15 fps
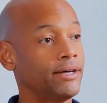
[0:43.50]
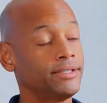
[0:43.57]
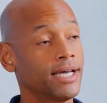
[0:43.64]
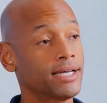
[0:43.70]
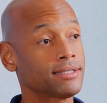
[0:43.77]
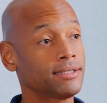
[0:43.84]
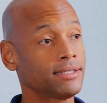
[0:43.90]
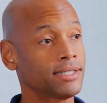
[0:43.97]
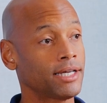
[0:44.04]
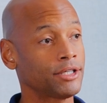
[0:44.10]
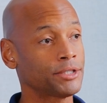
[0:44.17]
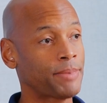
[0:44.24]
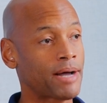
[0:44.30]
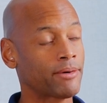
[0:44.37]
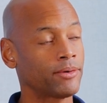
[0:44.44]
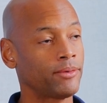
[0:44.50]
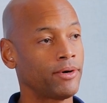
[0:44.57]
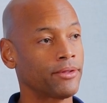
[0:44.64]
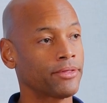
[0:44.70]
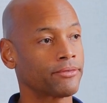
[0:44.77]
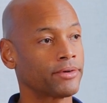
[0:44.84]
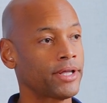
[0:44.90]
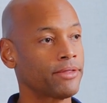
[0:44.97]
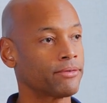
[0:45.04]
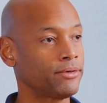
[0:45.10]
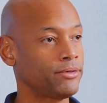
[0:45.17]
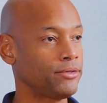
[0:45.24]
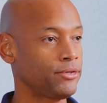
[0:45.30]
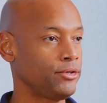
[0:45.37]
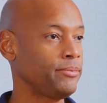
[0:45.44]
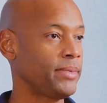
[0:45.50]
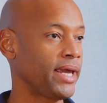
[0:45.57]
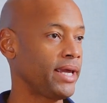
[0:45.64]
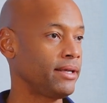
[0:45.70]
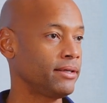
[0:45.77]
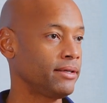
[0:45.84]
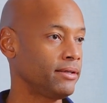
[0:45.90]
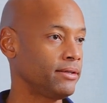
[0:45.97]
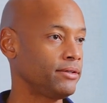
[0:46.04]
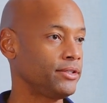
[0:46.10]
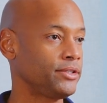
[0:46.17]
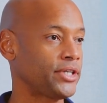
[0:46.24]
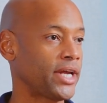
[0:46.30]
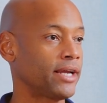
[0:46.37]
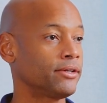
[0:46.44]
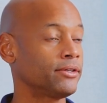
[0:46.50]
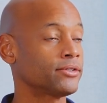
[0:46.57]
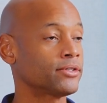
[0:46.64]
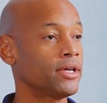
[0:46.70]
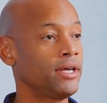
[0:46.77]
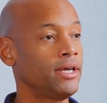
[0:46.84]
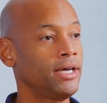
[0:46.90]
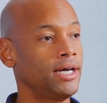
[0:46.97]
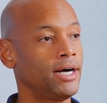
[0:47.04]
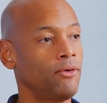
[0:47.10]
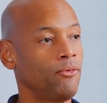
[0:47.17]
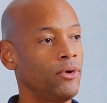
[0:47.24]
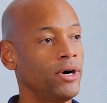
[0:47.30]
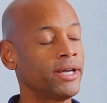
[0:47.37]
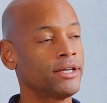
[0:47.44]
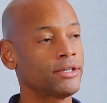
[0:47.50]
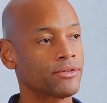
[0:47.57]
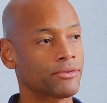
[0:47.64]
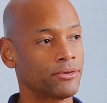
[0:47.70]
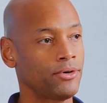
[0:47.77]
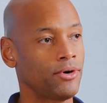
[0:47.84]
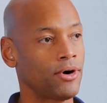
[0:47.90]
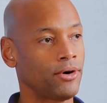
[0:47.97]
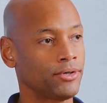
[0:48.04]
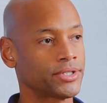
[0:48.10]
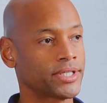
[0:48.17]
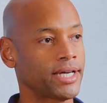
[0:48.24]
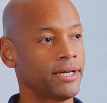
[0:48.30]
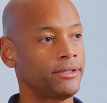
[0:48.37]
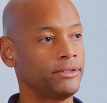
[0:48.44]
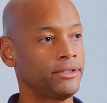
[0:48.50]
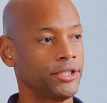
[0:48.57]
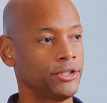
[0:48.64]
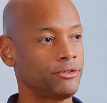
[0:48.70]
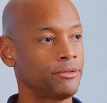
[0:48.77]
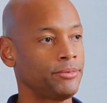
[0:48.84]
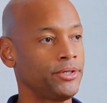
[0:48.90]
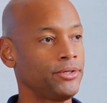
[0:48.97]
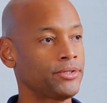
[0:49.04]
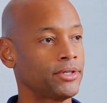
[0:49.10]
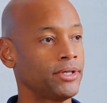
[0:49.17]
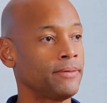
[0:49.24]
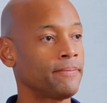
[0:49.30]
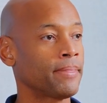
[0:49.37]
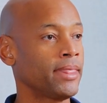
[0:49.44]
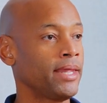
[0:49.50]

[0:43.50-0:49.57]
Now, Tesla sells Powerwall three through two main channels. Uh, one is through wholesale distribution.